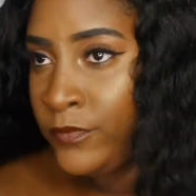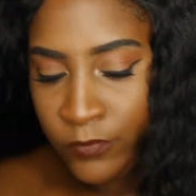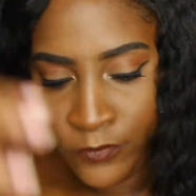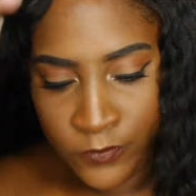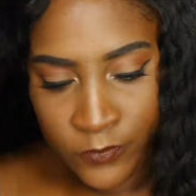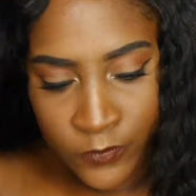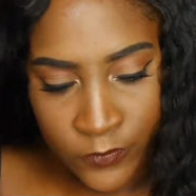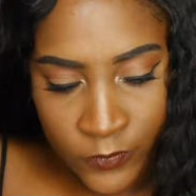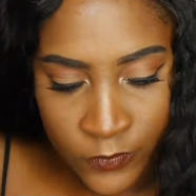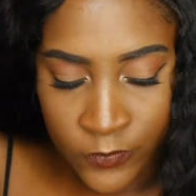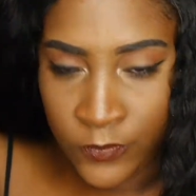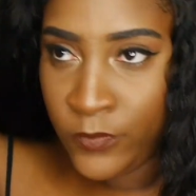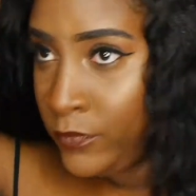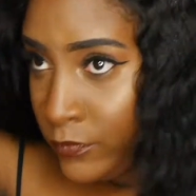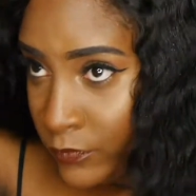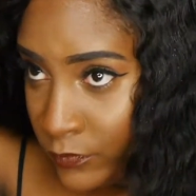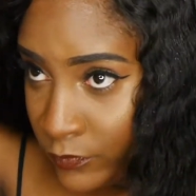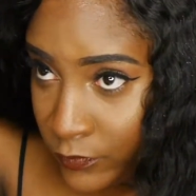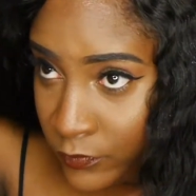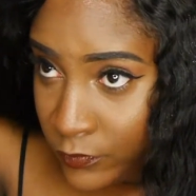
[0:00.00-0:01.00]
and a little bit
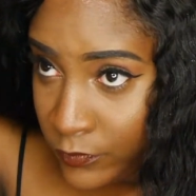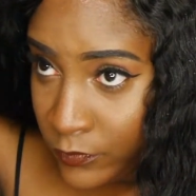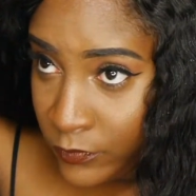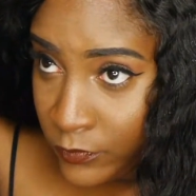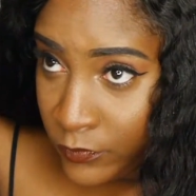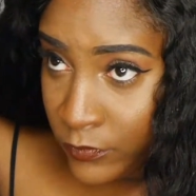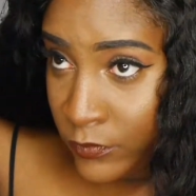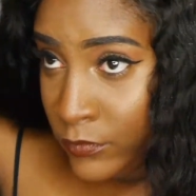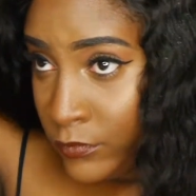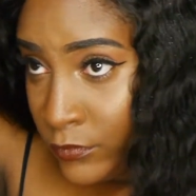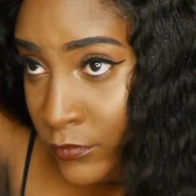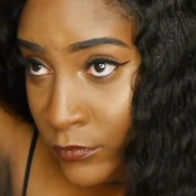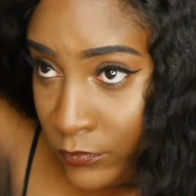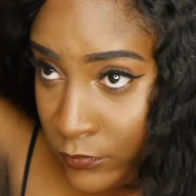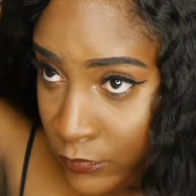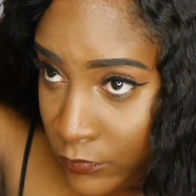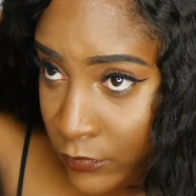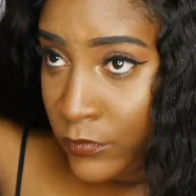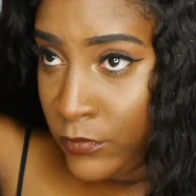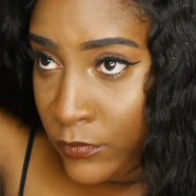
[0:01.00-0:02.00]
more
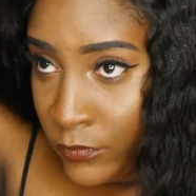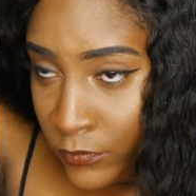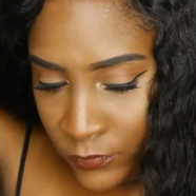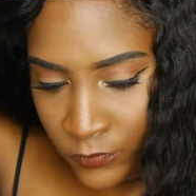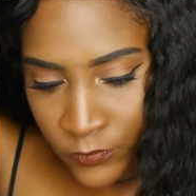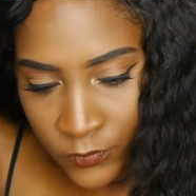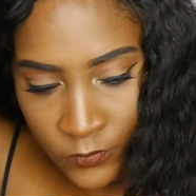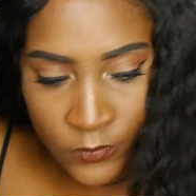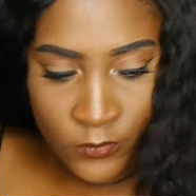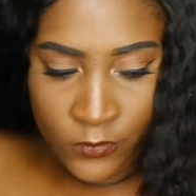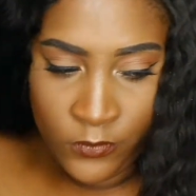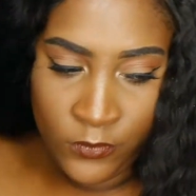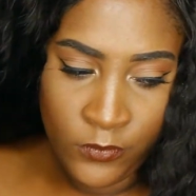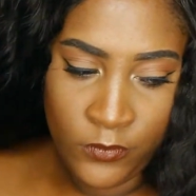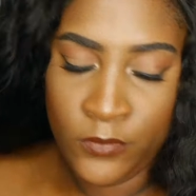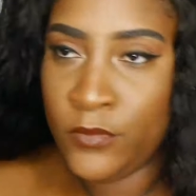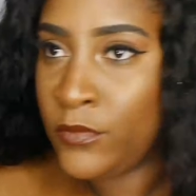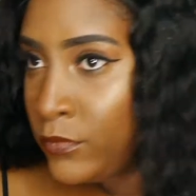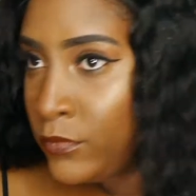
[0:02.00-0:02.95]
big as you